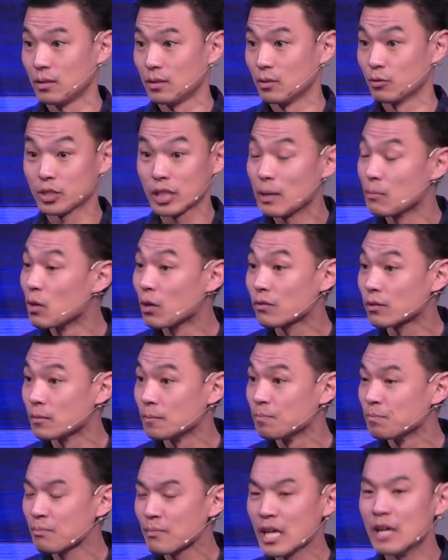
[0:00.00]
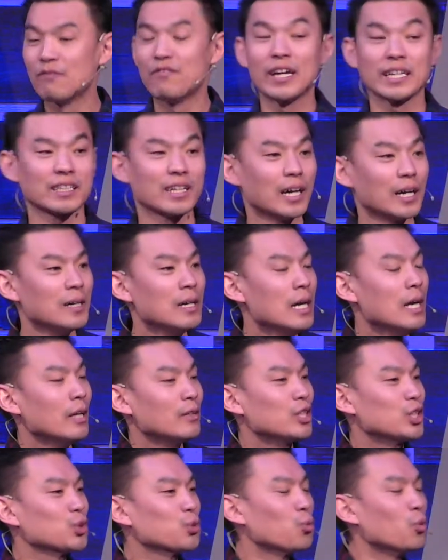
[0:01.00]
It was game over. In fact,
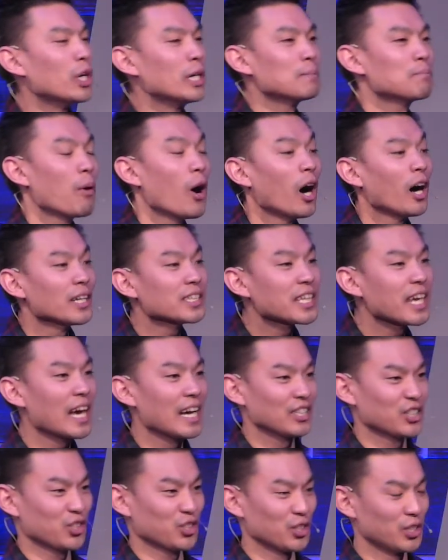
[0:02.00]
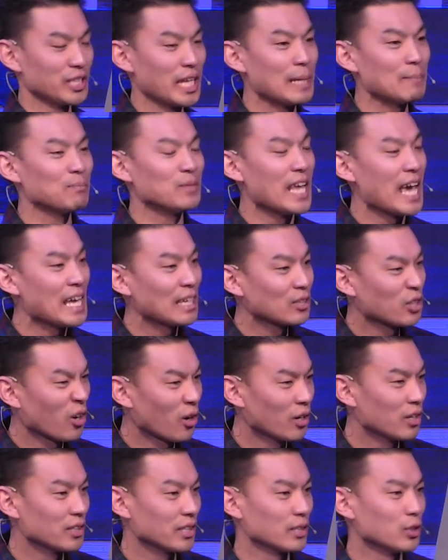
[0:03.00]
this one podcaster named Dan
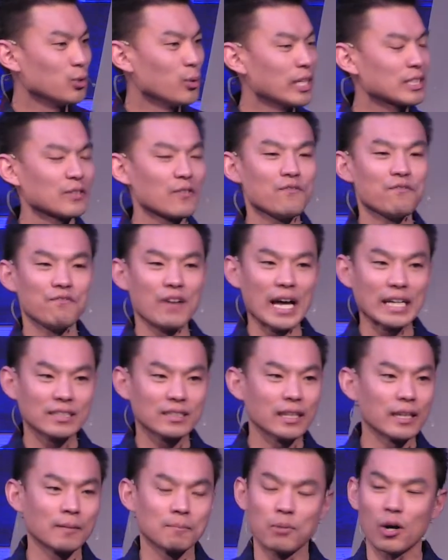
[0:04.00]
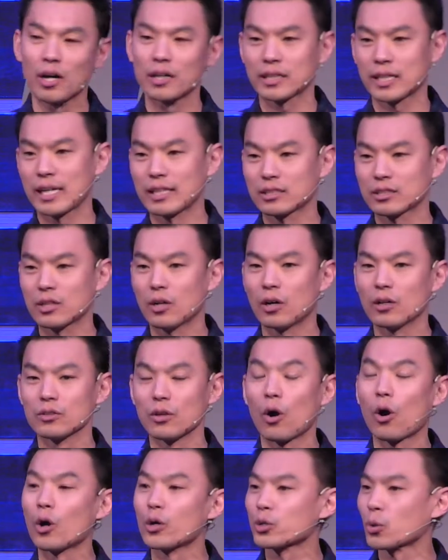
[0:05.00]
Carlin, who has a fascinating podcast called
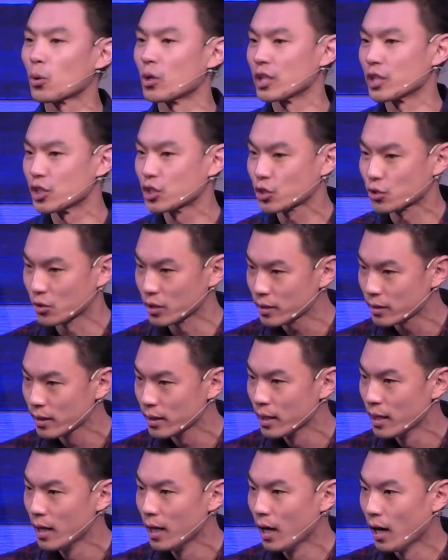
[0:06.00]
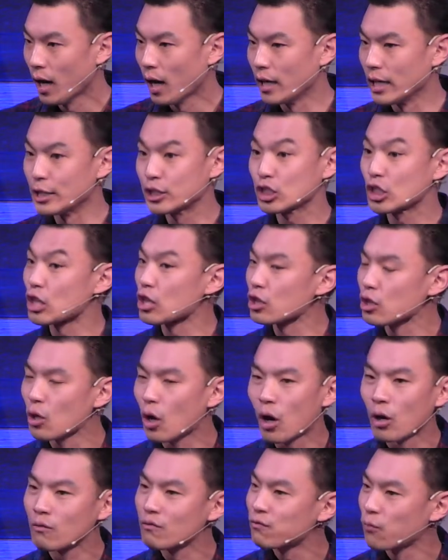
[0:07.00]
Hardcore History. It's
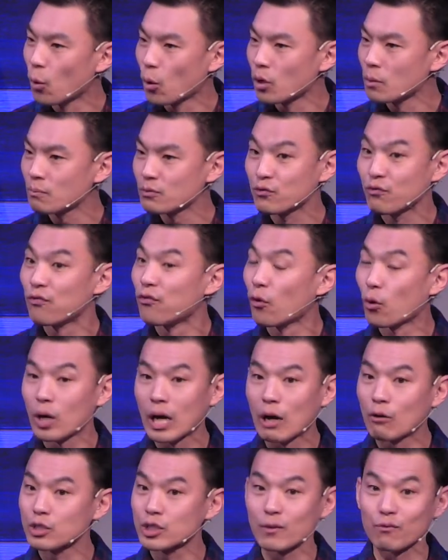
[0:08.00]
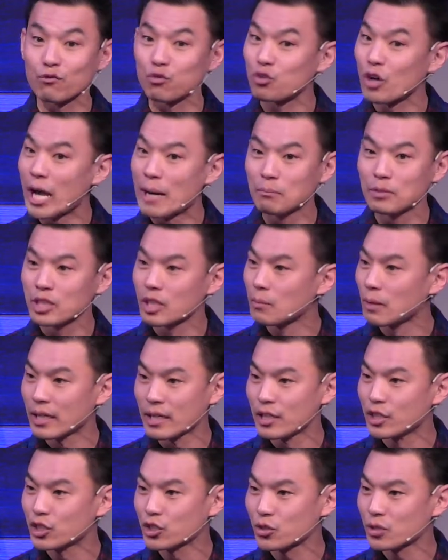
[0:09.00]
long form, 4 hours of rambling
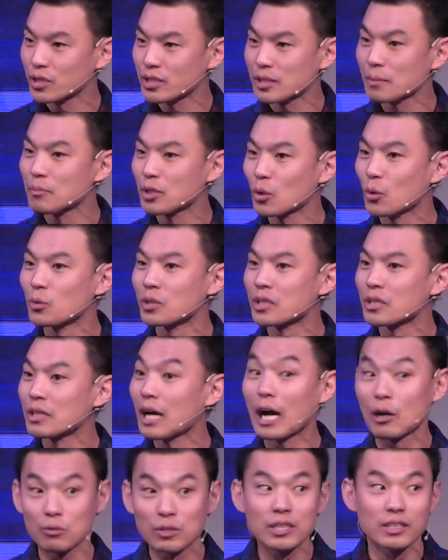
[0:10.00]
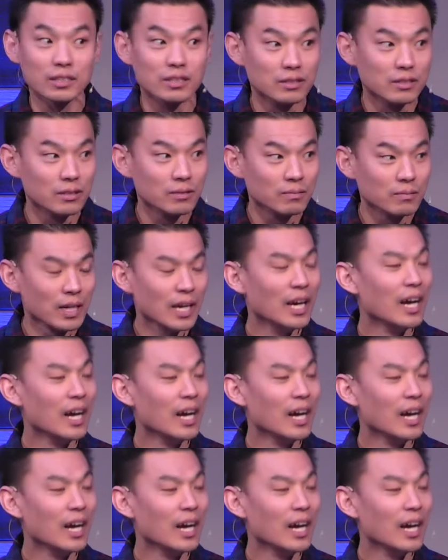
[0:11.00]
about history, something only I would listen to.